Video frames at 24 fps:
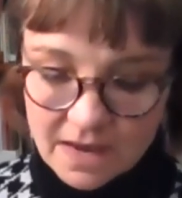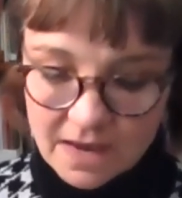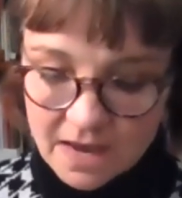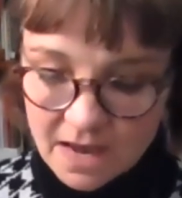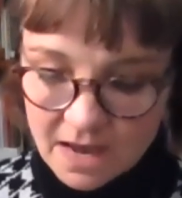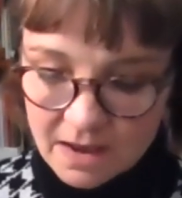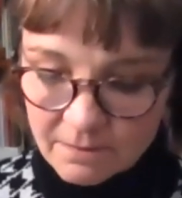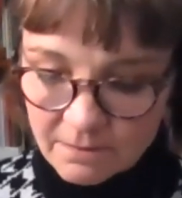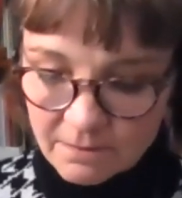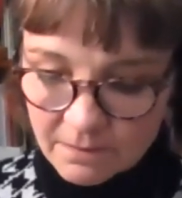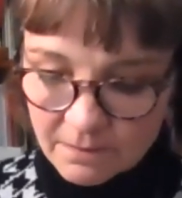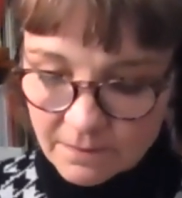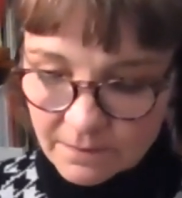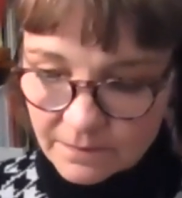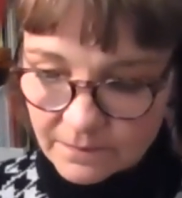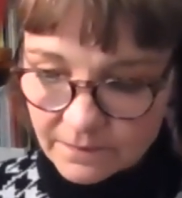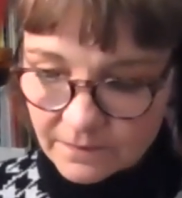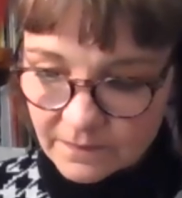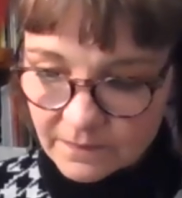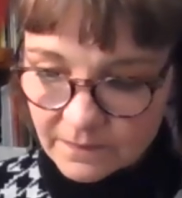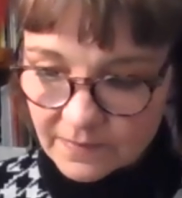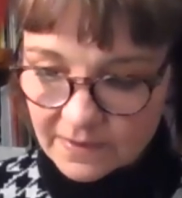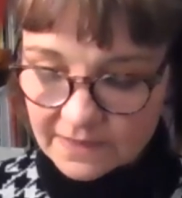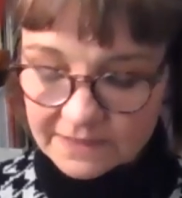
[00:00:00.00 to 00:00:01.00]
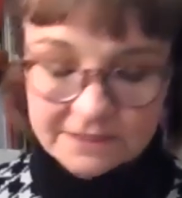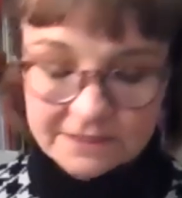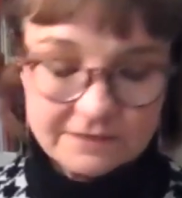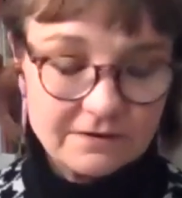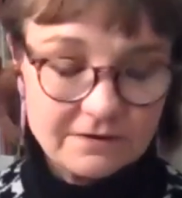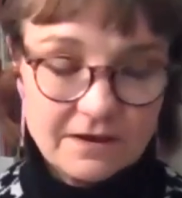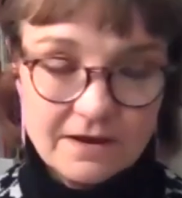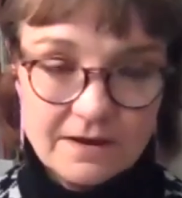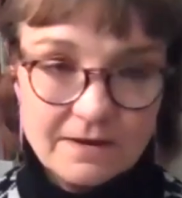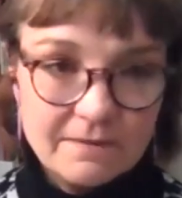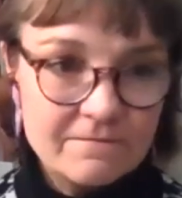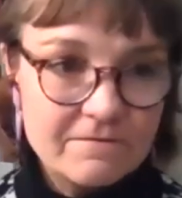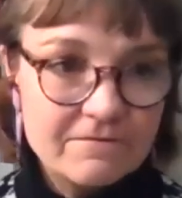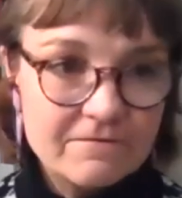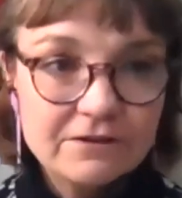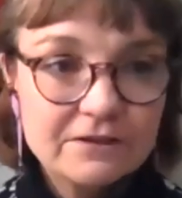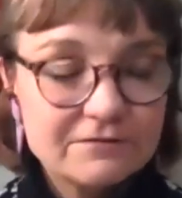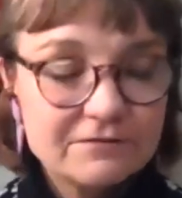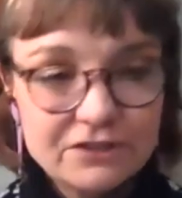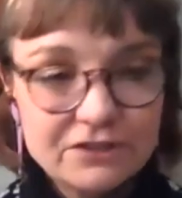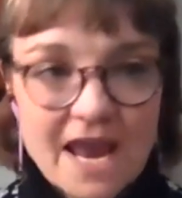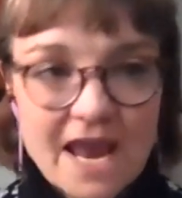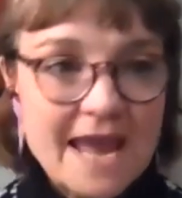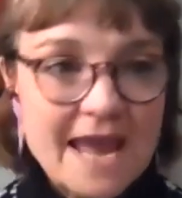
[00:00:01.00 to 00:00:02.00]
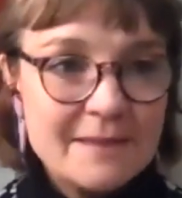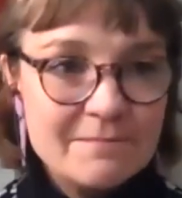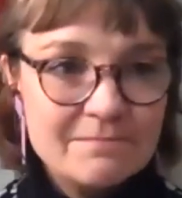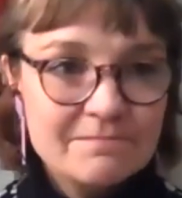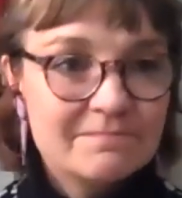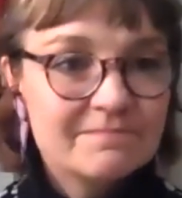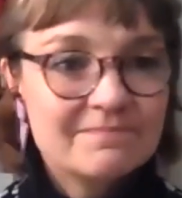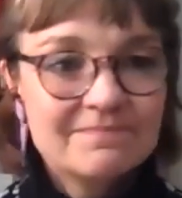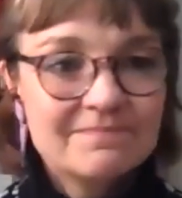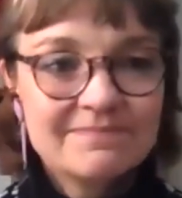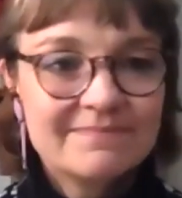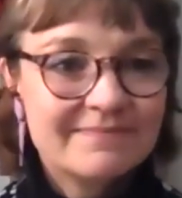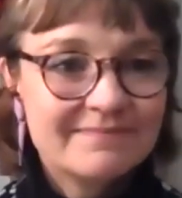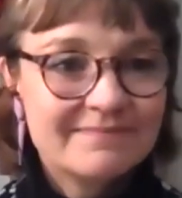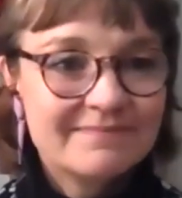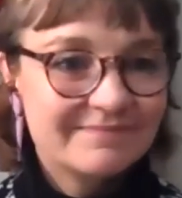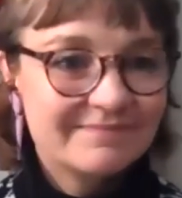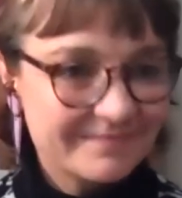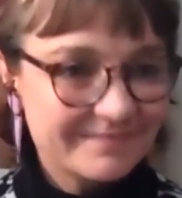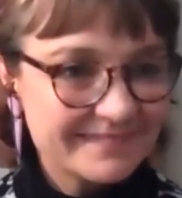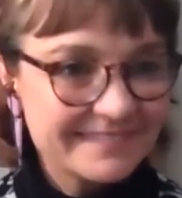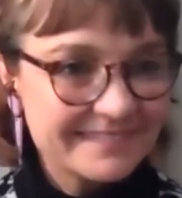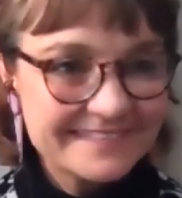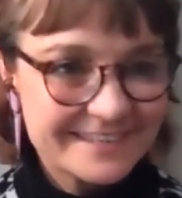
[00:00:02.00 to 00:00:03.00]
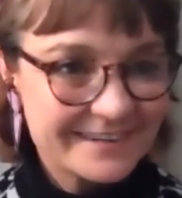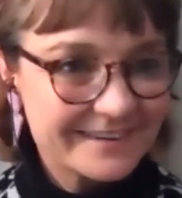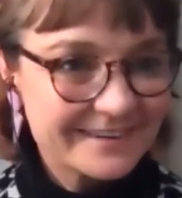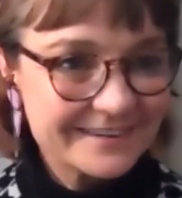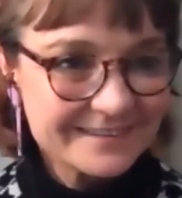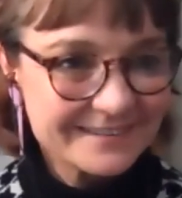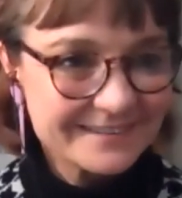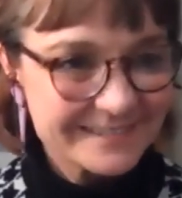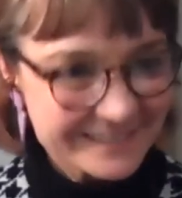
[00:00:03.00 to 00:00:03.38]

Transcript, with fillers: um, it's, I'm full of shame too.